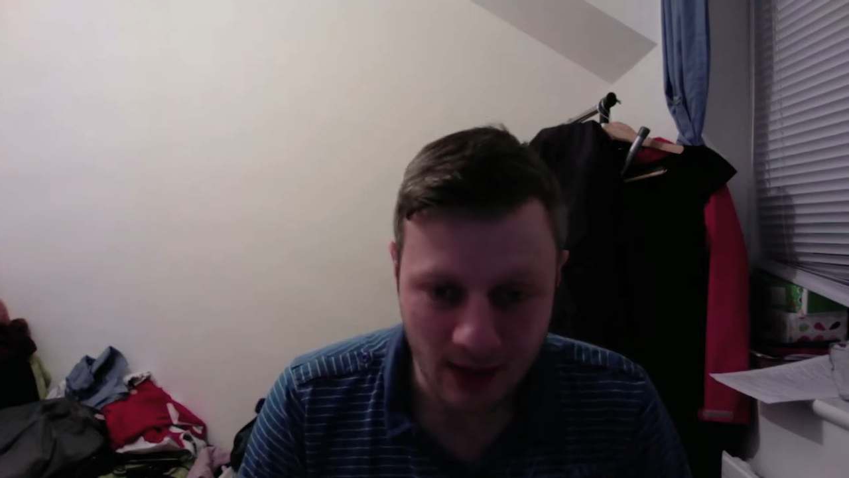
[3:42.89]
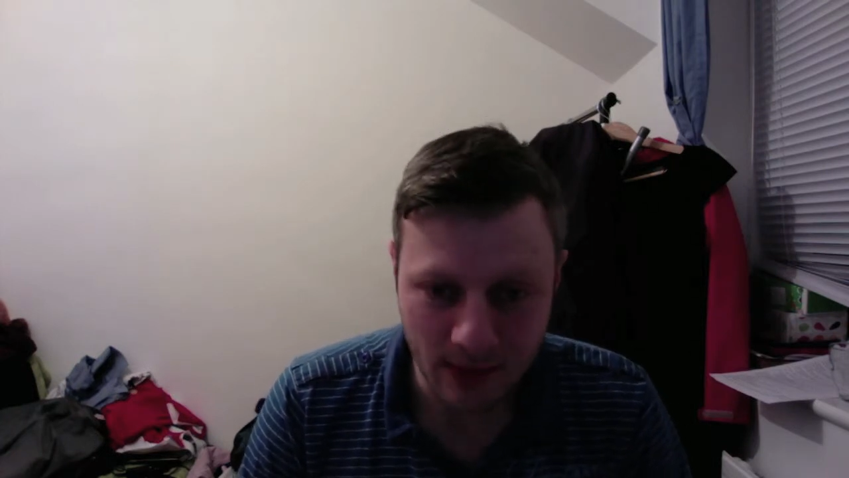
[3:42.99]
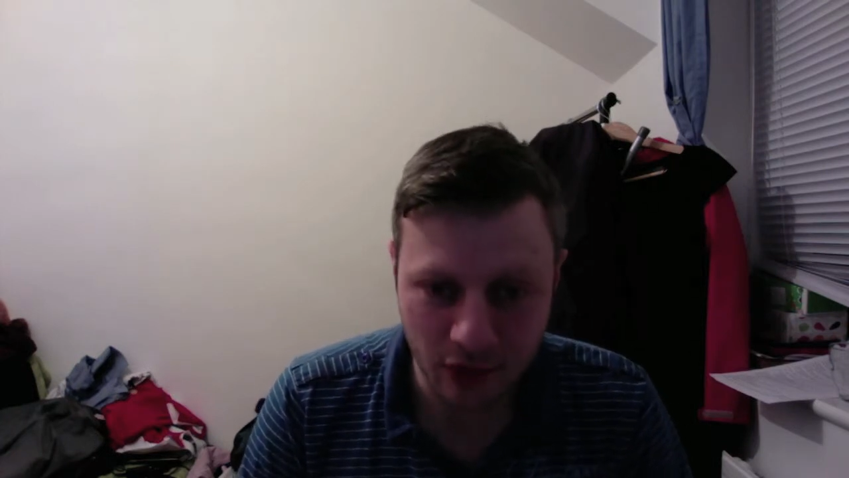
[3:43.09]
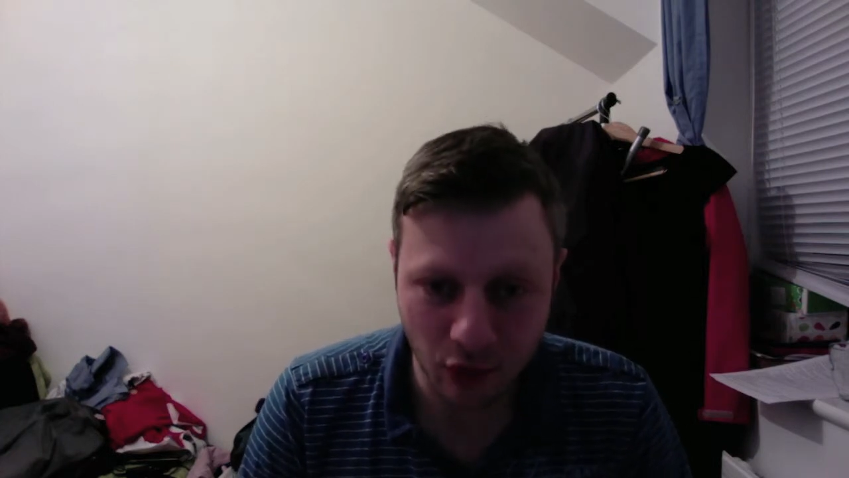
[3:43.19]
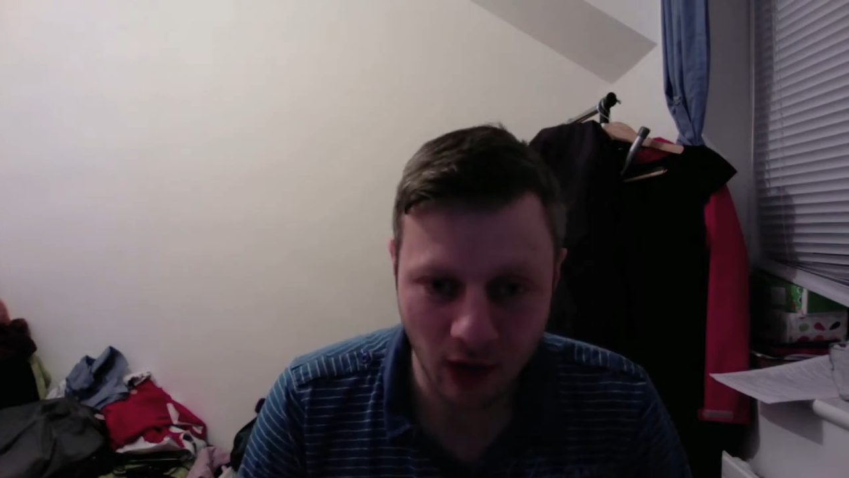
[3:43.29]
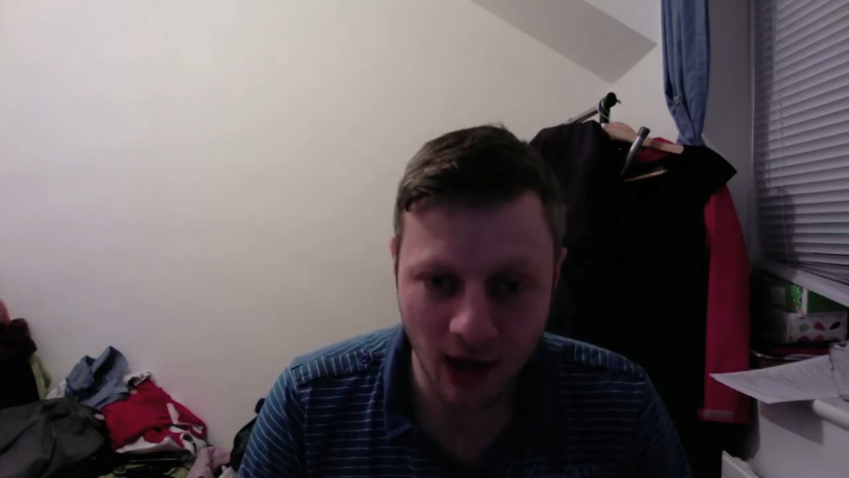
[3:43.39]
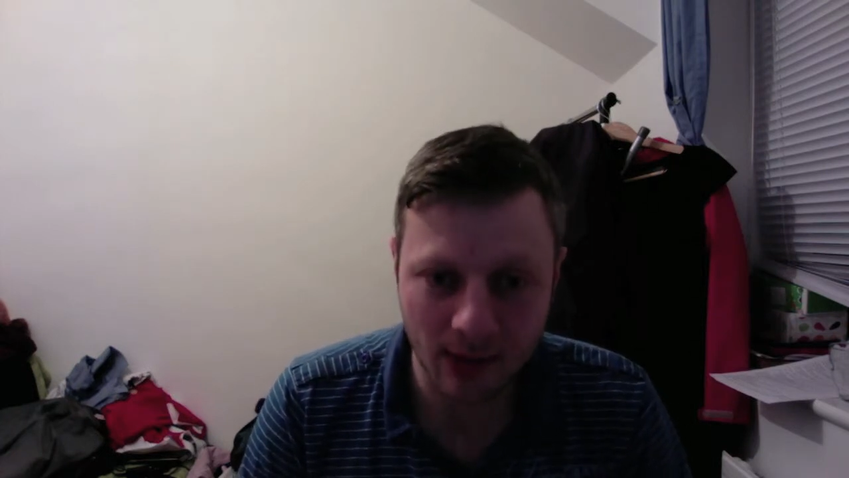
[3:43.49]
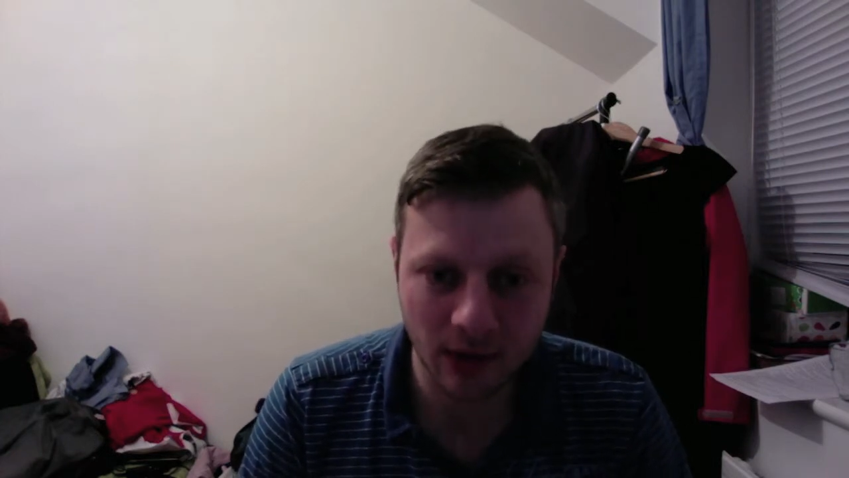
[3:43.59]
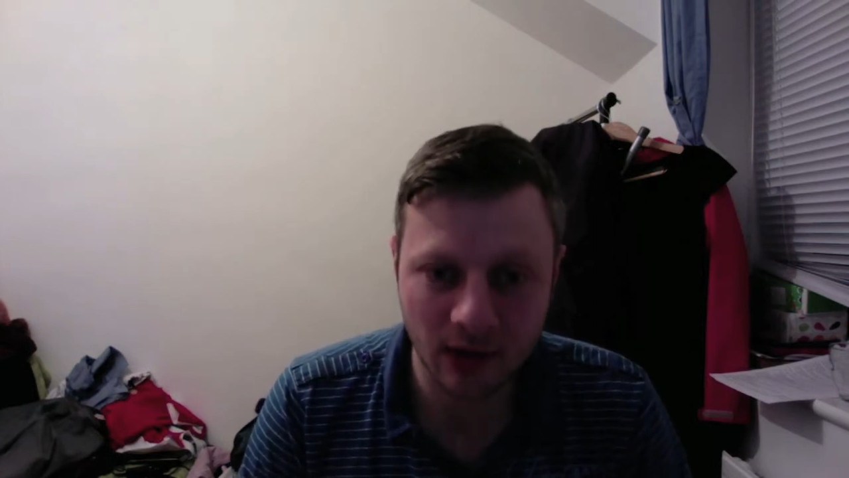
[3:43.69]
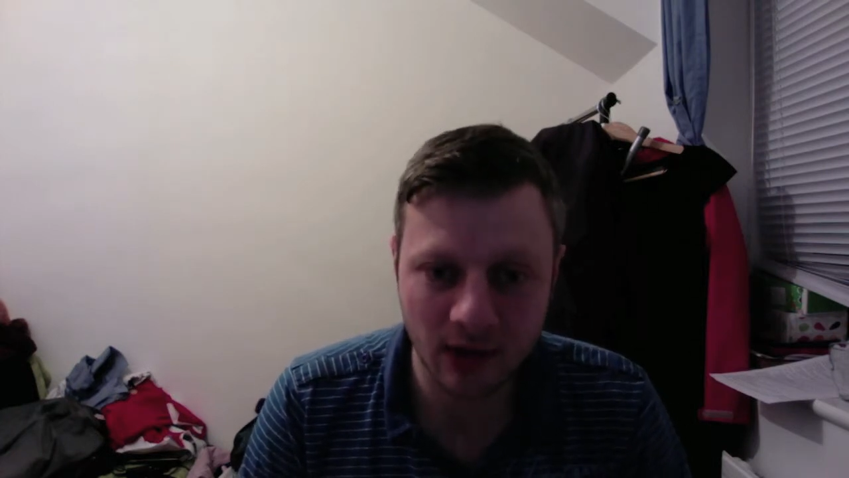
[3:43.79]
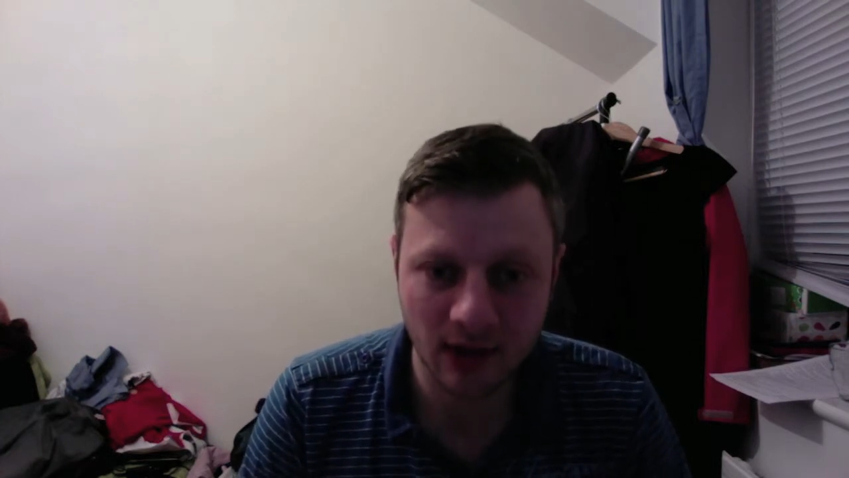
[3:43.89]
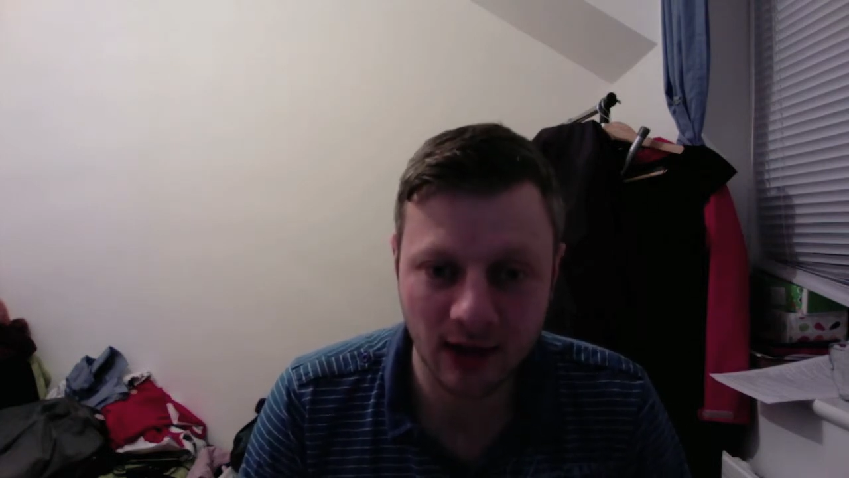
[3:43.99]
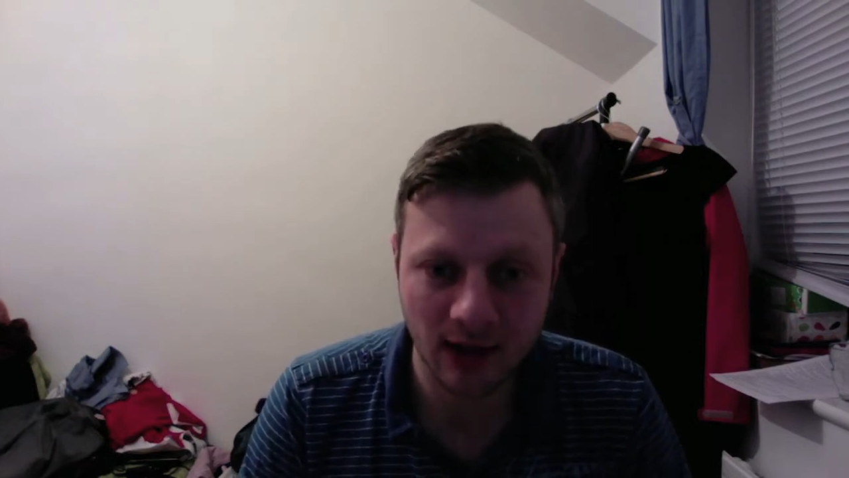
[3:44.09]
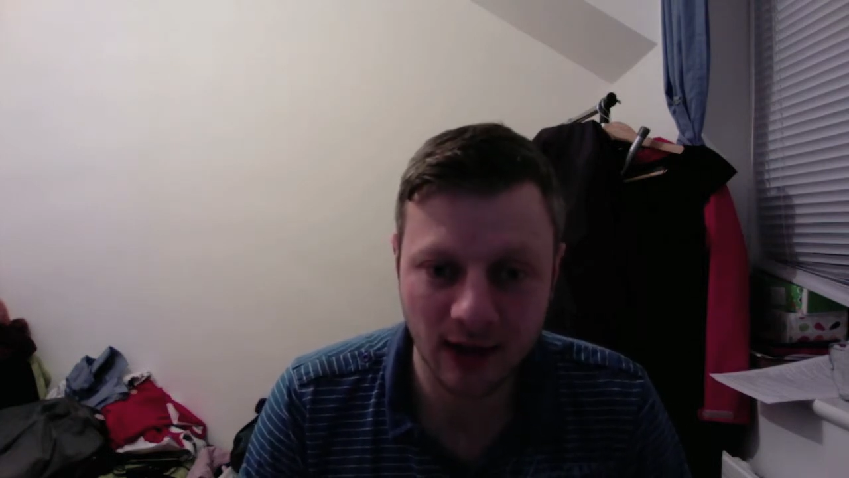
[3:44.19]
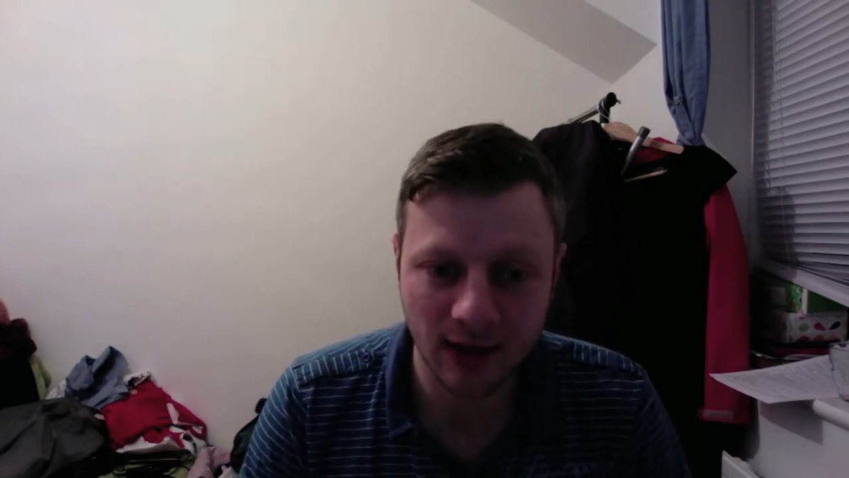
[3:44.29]
Mr. Reliable,
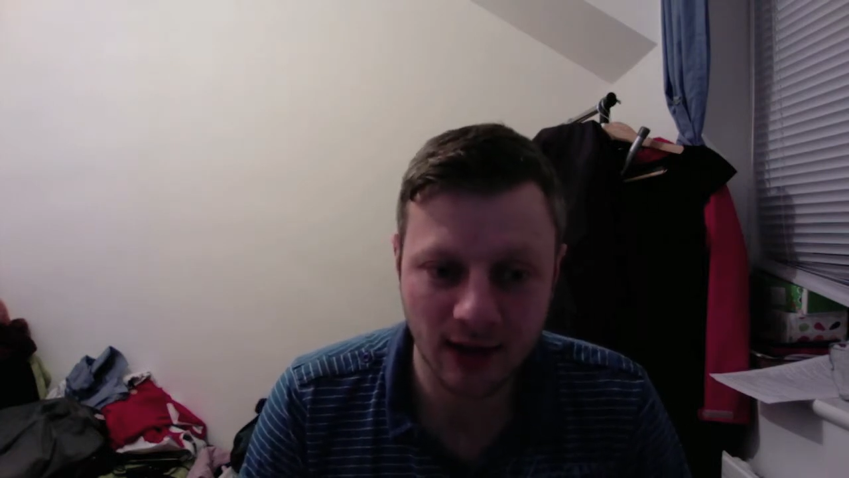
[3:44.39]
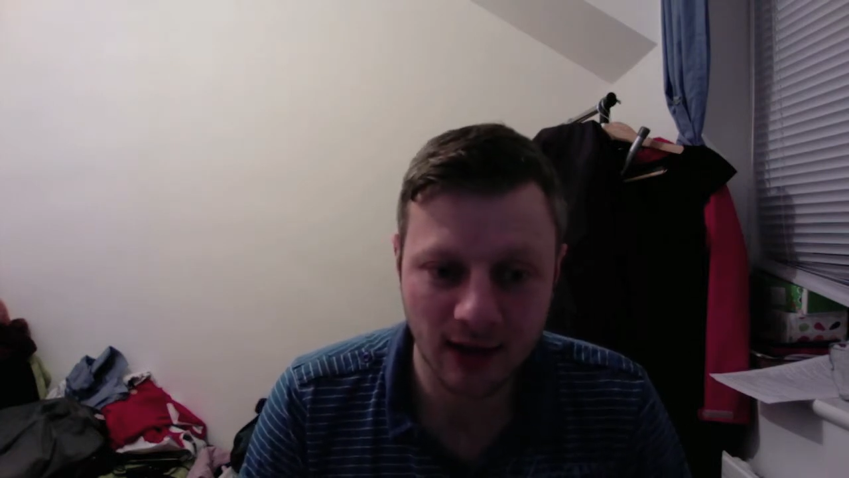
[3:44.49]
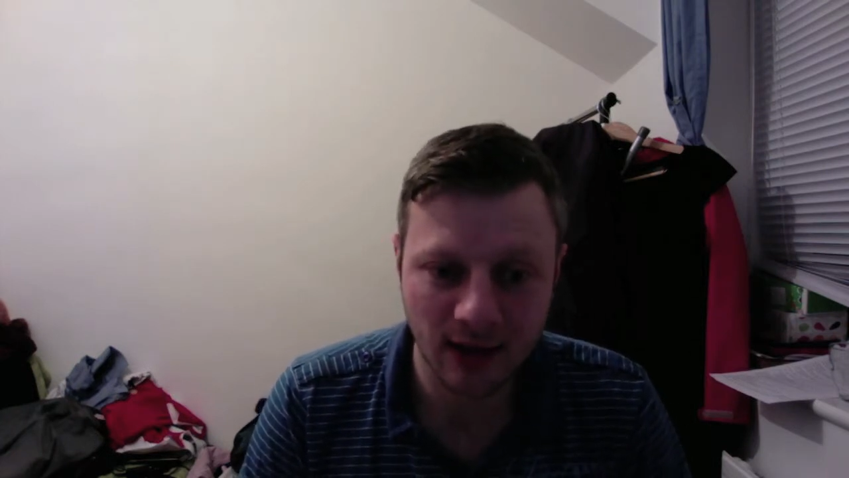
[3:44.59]
you